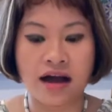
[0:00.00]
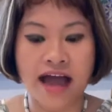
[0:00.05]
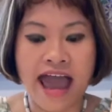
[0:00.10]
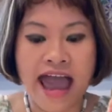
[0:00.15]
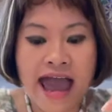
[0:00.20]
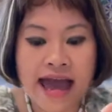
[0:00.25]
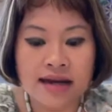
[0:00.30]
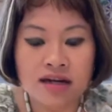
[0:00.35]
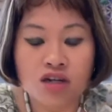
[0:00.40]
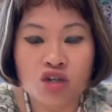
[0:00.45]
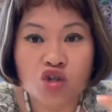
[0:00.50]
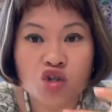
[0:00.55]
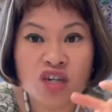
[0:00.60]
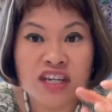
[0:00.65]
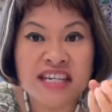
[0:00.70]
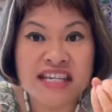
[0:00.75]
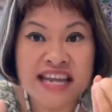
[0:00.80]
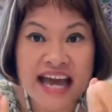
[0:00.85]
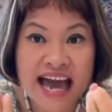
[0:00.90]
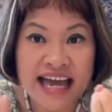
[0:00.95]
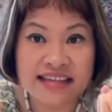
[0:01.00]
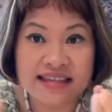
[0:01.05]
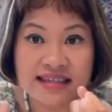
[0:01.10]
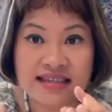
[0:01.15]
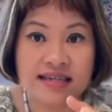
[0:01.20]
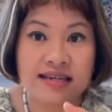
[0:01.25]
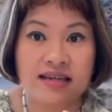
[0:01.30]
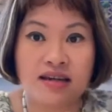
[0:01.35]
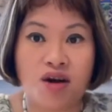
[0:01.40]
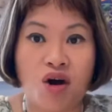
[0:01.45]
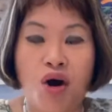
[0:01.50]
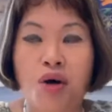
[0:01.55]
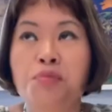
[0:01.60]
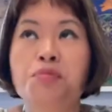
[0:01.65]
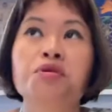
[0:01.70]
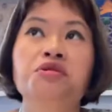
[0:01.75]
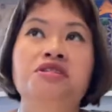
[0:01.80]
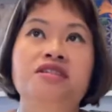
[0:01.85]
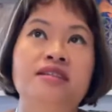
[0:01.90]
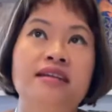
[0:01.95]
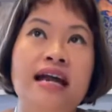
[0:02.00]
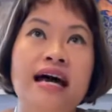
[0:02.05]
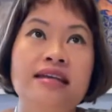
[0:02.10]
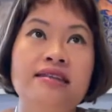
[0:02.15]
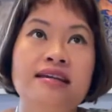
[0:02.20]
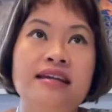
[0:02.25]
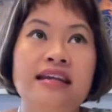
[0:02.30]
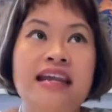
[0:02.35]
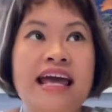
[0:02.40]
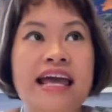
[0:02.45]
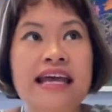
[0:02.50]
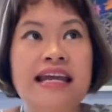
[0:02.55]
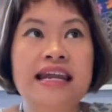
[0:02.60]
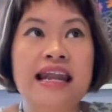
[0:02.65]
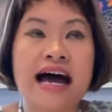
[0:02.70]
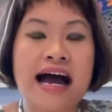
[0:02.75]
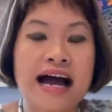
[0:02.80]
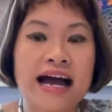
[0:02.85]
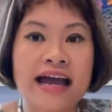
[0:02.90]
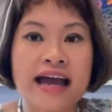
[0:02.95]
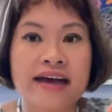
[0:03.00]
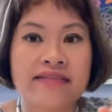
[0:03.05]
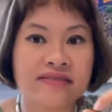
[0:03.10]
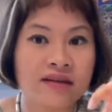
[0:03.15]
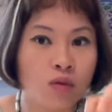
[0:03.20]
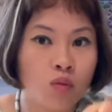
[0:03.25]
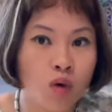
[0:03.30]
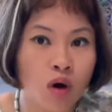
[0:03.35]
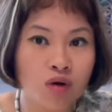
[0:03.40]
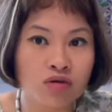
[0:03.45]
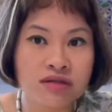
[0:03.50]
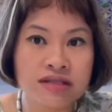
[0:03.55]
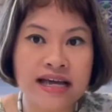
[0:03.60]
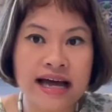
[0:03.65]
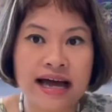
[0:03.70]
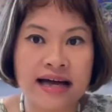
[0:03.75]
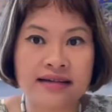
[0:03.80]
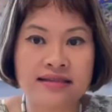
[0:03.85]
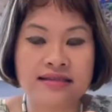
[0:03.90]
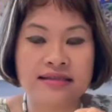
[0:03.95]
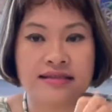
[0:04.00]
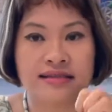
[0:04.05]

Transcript: energy net, almost like the ley line and the vortex,